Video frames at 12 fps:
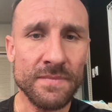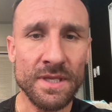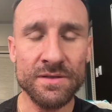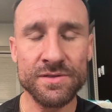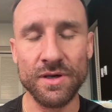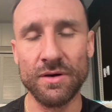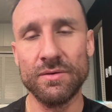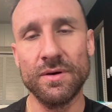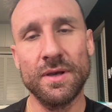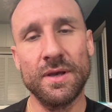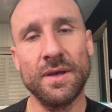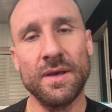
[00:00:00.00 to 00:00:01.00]
So
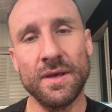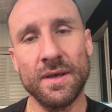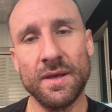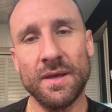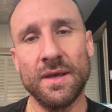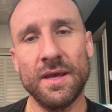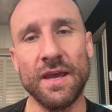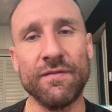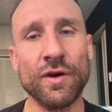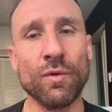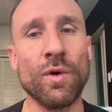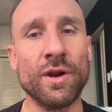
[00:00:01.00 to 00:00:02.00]
if
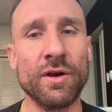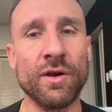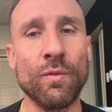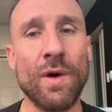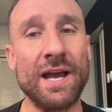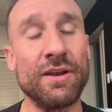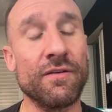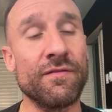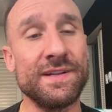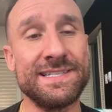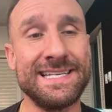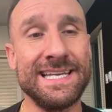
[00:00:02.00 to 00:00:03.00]
you're wondering why your
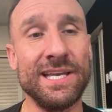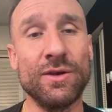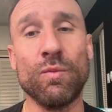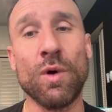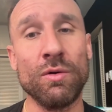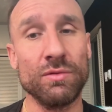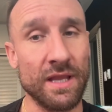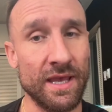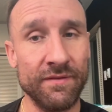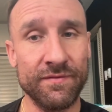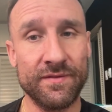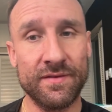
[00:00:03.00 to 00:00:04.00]
fatigue won't
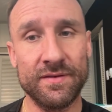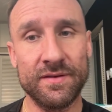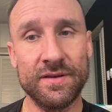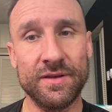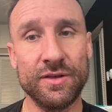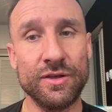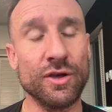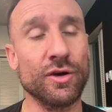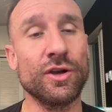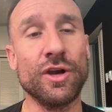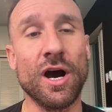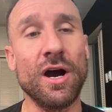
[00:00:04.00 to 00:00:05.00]
lift, your
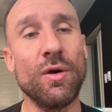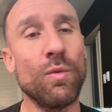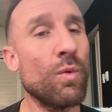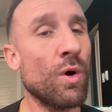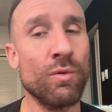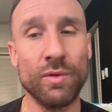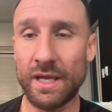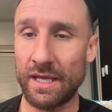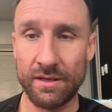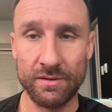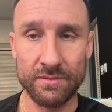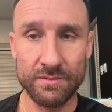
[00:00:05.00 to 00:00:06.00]
gut won't
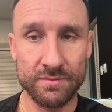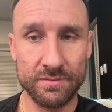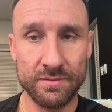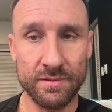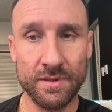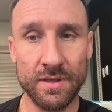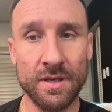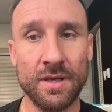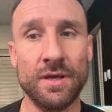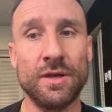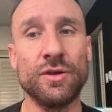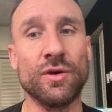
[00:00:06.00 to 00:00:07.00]
heal,
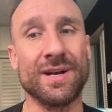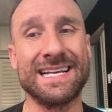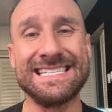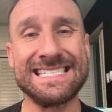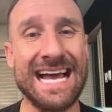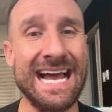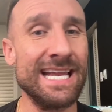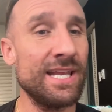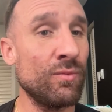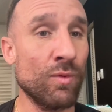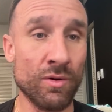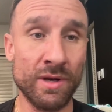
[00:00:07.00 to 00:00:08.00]
your anxiety
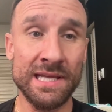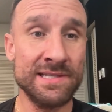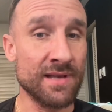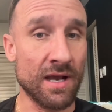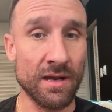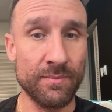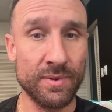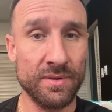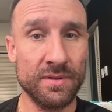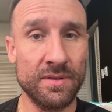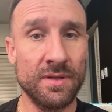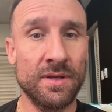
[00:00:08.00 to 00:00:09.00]
won't ease up,
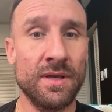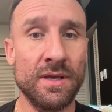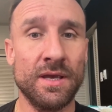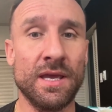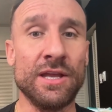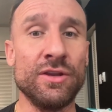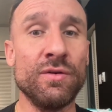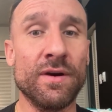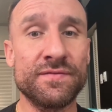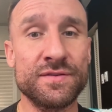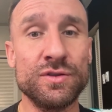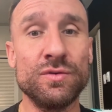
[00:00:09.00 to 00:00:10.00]
and you
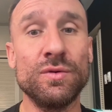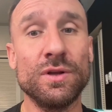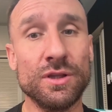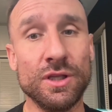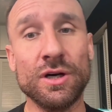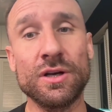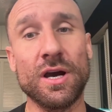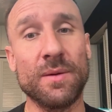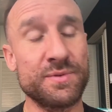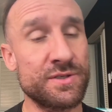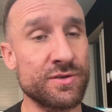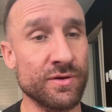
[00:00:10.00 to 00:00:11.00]
have to look
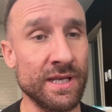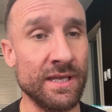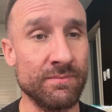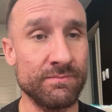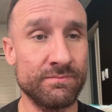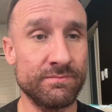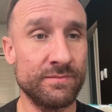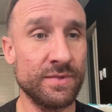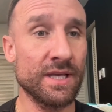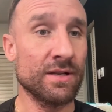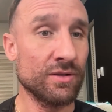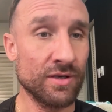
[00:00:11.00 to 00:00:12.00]
upstream. You
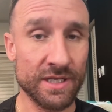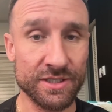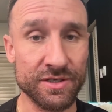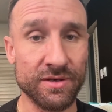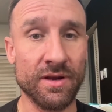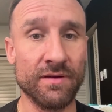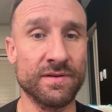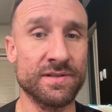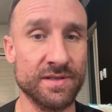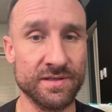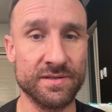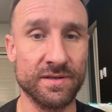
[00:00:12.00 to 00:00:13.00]
got to look at your nervous
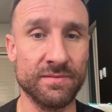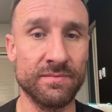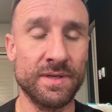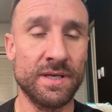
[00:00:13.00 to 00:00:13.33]
system.